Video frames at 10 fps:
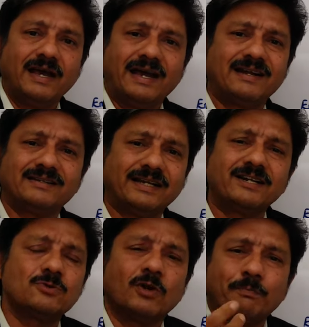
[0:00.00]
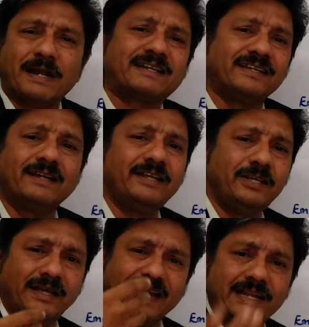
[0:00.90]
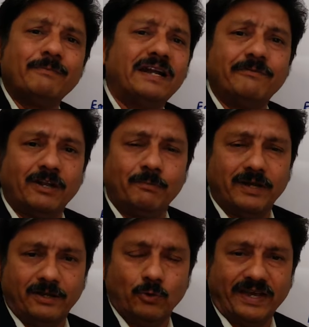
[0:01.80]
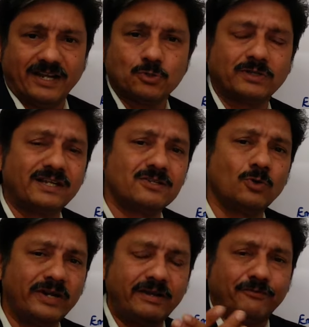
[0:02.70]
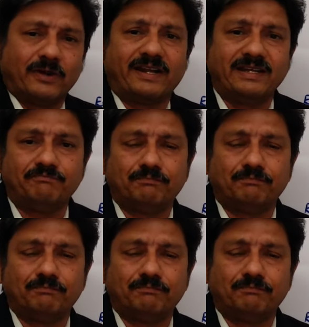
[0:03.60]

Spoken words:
And that is what practically anybody will be doing it. So there is no need for any,